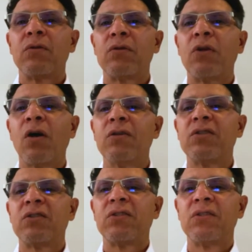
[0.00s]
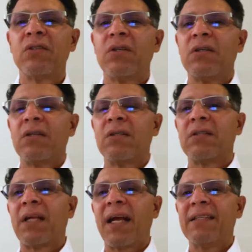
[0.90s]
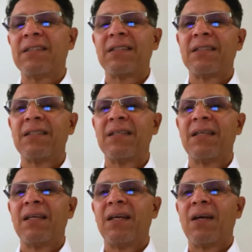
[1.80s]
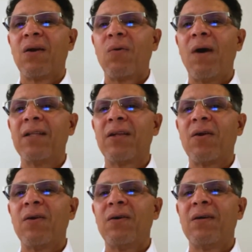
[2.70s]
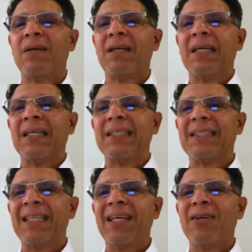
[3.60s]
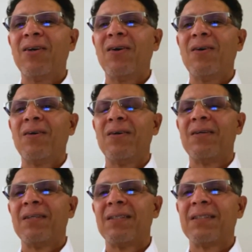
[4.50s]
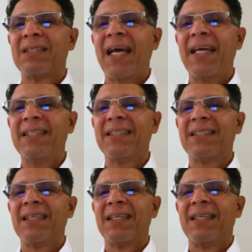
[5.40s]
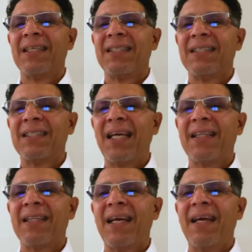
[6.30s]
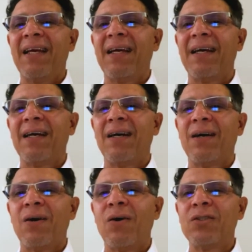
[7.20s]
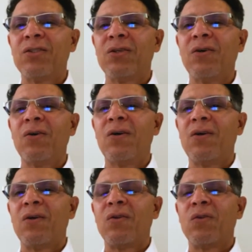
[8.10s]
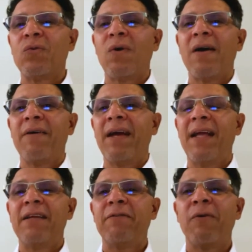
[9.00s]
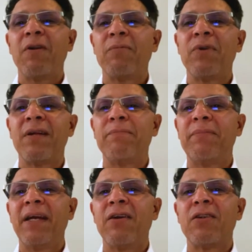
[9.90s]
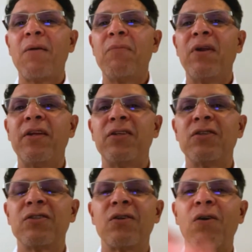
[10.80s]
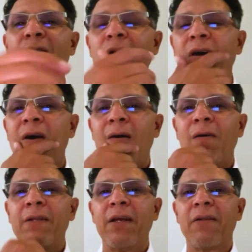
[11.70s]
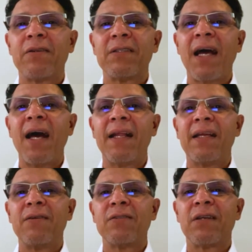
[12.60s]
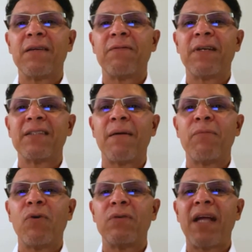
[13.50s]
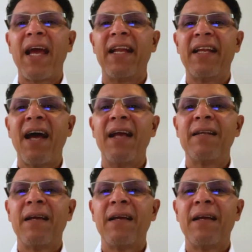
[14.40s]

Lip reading: 2, 3, 4, 5, 6, 7, 8, 9. And if you want to put a bigger number, you just go on the other side and you say, for example, 99,